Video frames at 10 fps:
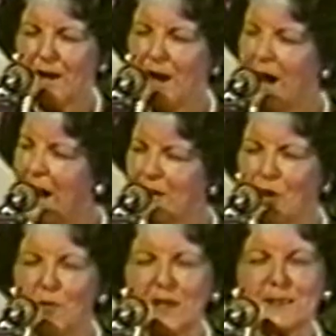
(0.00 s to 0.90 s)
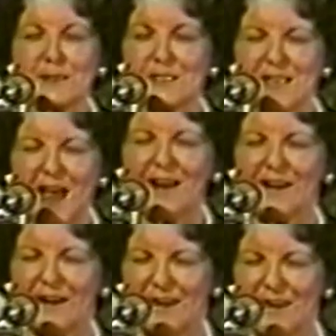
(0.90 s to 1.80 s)
I know
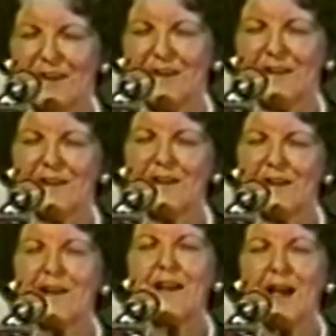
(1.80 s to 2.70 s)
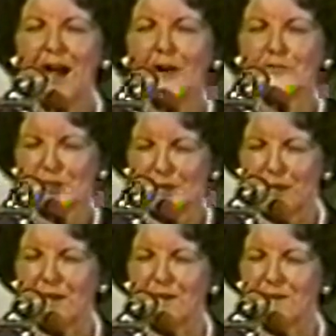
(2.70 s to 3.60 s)
exactly how to
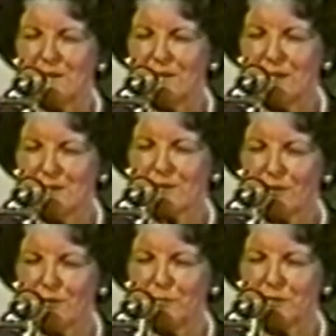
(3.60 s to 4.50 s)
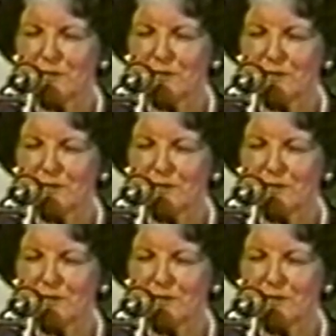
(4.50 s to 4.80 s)
lead these groups.